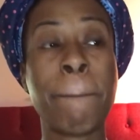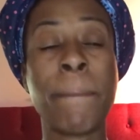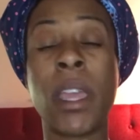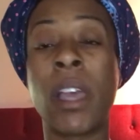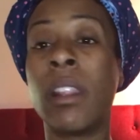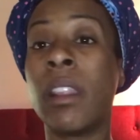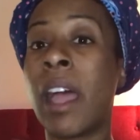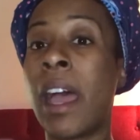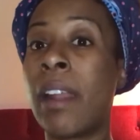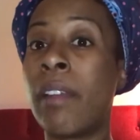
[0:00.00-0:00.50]

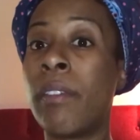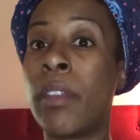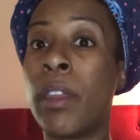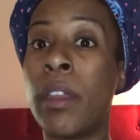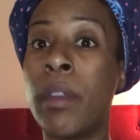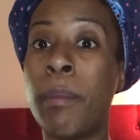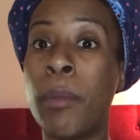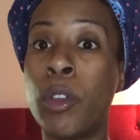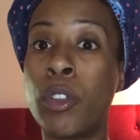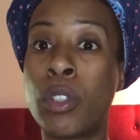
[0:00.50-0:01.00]
a lot of the
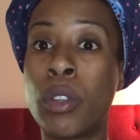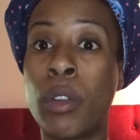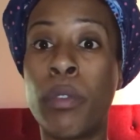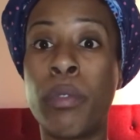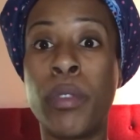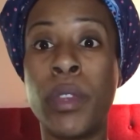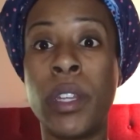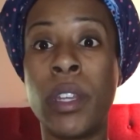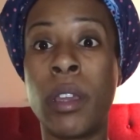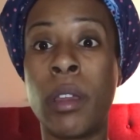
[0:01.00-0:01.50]
emotional
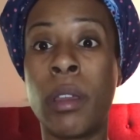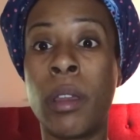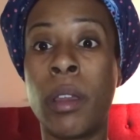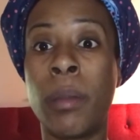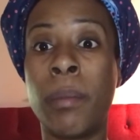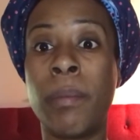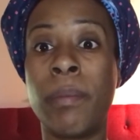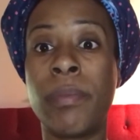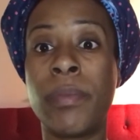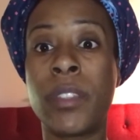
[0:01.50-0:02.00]

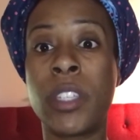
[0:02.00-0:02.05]
freedom